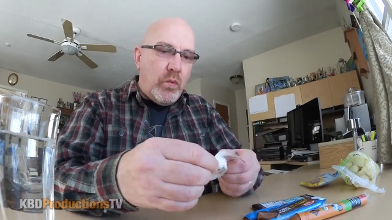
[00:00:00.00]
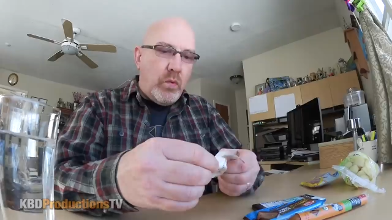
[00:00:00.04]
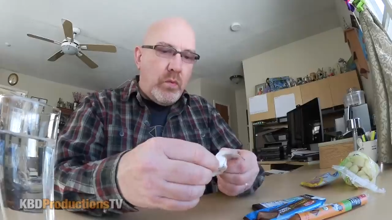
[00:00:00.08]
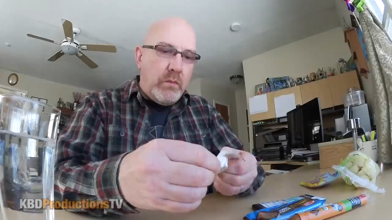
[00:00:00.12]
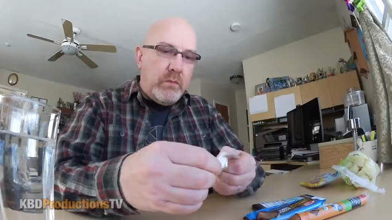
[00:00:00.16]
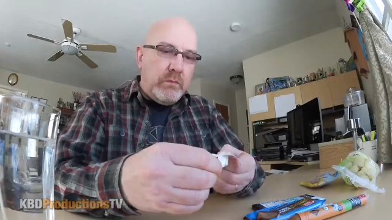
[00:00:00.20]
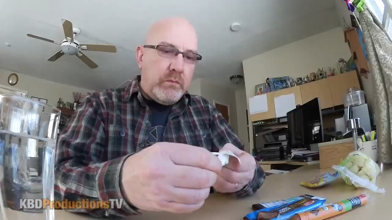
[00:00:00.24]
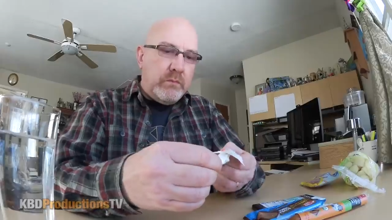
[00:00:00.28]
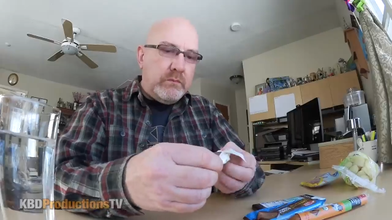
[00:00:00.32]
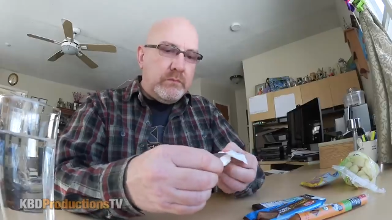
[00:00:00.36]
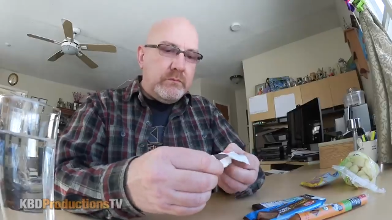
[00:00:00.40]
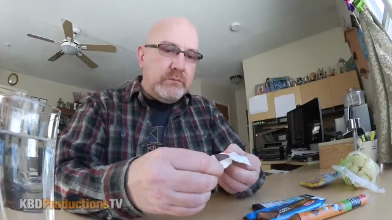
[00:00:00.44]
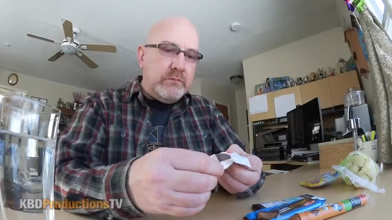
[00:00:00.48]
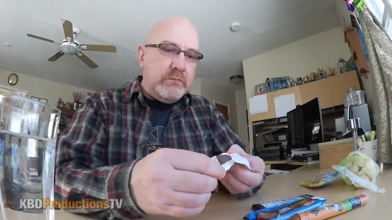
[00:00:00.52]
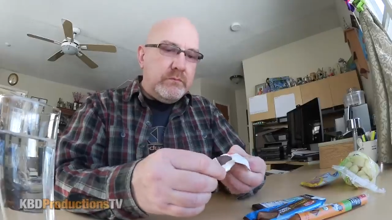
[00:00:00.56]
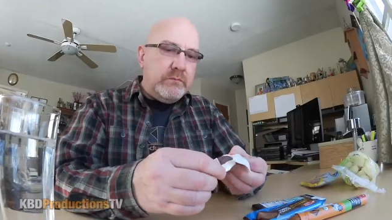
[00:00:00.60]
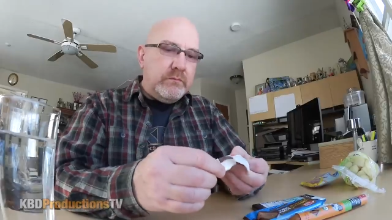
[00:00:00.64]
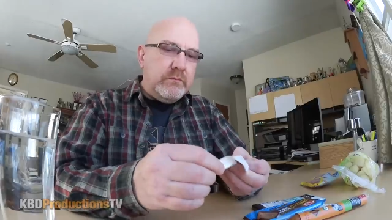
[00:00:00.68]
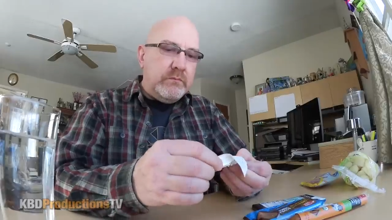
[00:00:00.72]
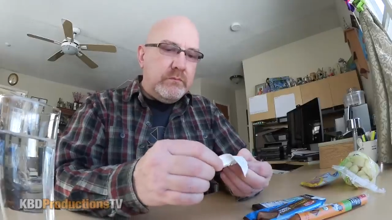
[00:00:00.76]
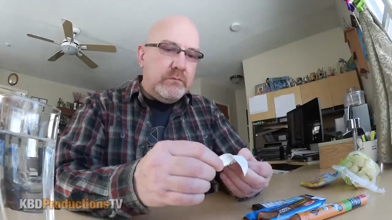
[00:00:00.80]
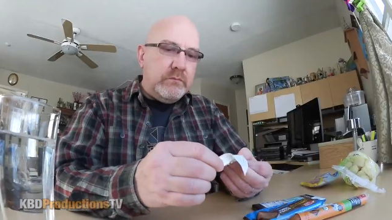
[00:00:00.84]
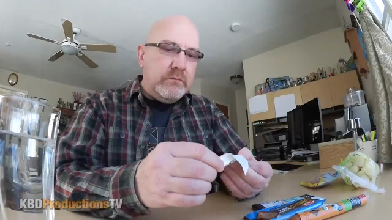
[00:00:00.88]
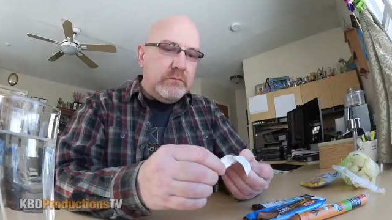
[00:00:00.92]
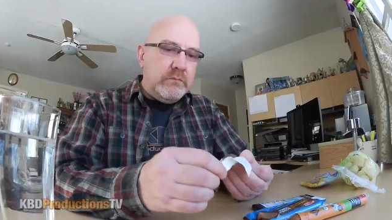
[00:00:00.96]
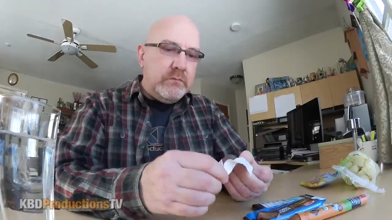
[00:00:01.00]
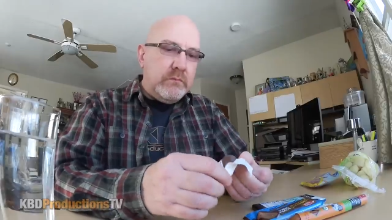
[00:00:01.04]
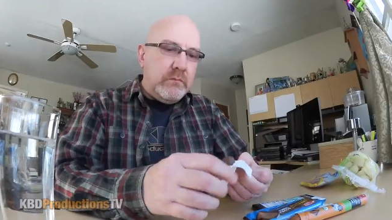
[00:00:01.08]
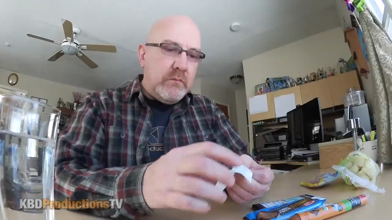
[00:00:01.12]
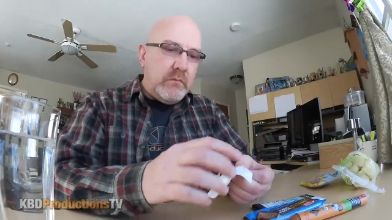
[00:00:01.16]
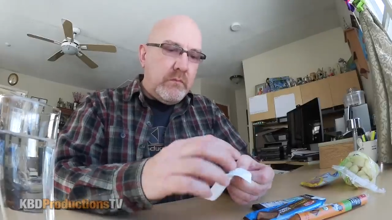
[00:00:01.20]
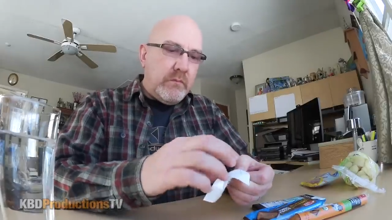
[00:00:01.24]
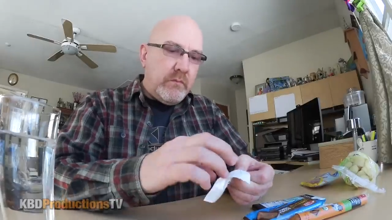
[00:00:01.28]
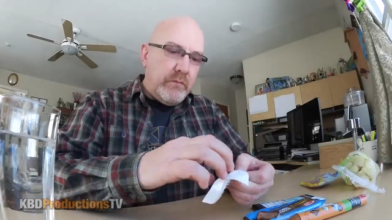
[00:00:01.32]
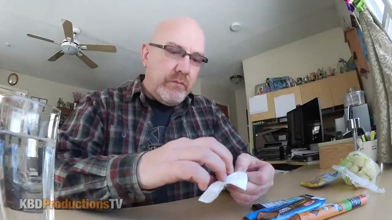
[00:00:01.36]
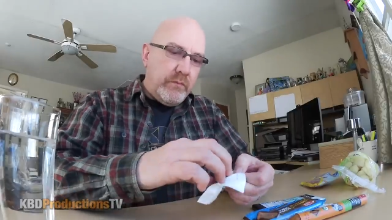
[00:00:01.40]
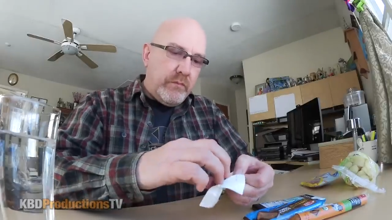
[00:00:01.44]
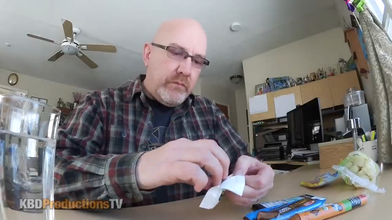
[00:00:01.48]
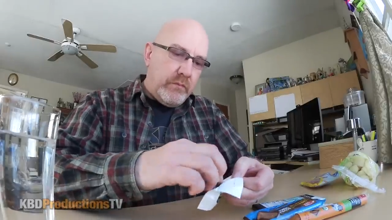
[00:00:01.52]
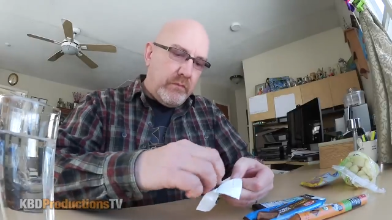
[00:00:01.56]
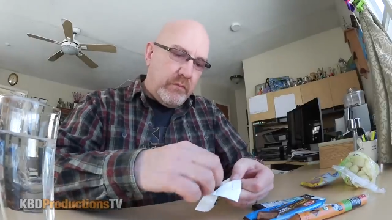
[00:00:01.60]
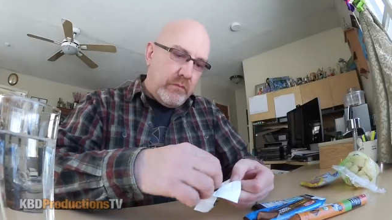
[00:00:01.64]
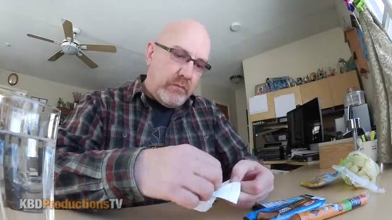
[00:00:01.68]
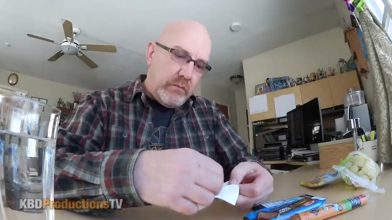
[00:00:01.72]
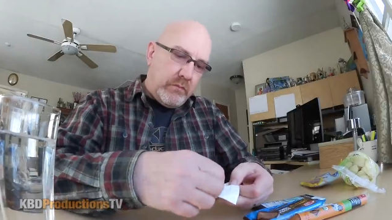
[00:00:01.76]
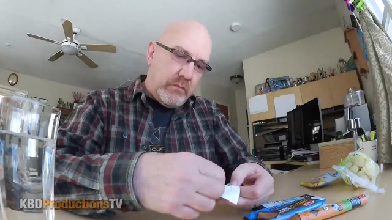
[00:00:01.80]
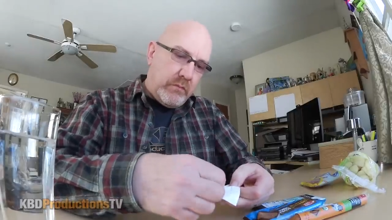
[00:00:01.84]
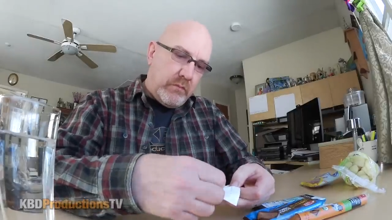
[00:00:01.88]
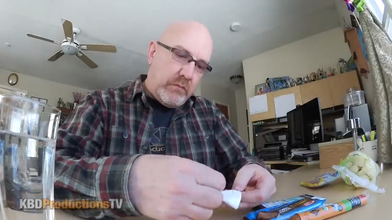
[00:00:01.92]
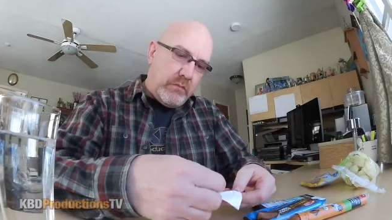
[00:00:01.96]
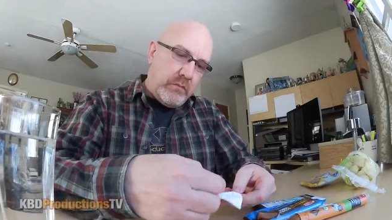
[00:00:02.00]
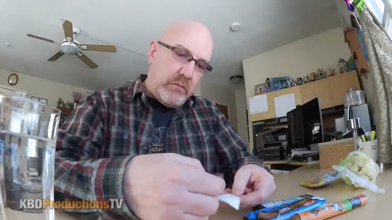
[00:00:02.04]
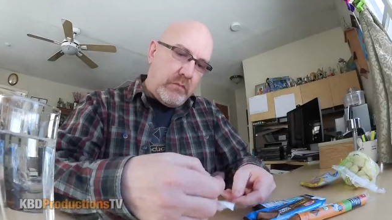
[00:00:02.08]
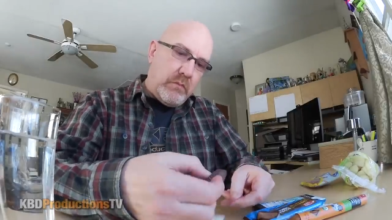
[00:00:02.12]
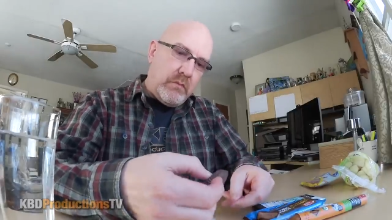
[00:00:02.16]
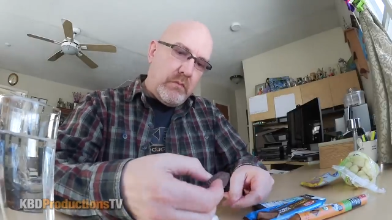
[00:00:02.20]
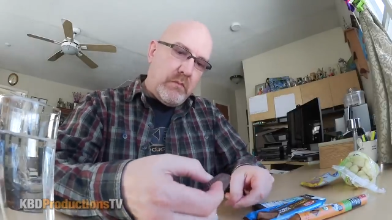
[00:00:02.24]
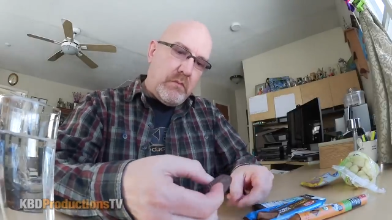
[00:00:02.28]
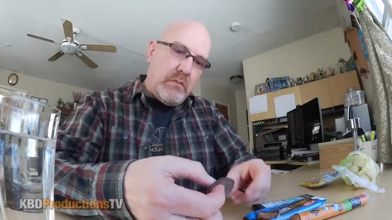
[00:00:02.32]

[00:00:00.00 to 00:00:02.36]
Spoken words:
(silence)